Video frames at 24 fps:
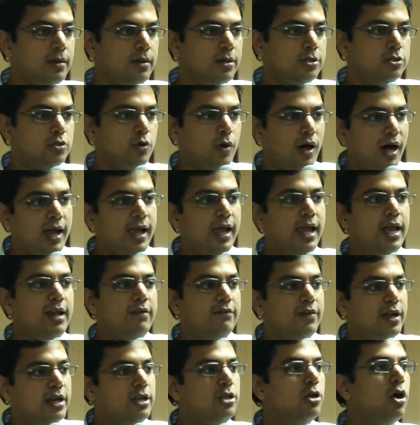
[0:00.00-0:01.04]
So again,
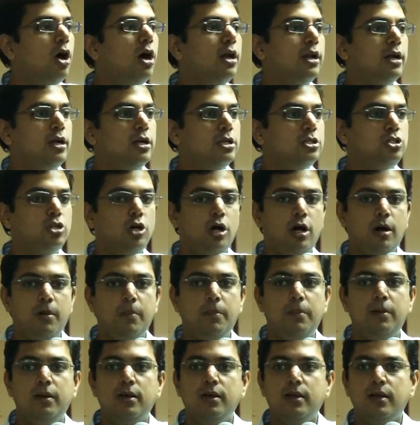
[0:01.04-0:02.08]
when you are in a
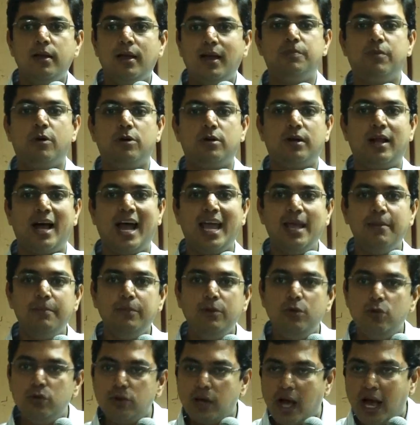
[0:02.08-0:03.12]
job, important. I
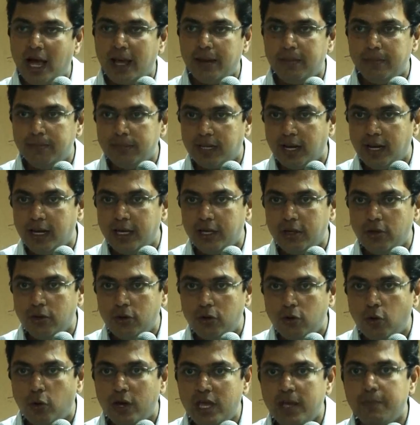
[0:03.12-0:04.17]
am telling you,
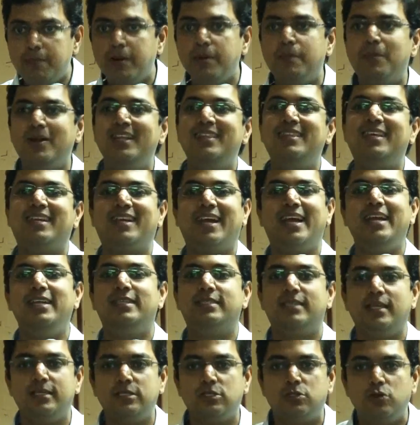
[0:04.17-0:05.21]
knowing people in the right
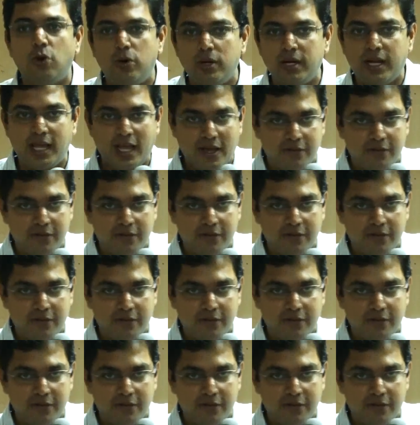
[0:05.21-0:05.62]
sense. Don't take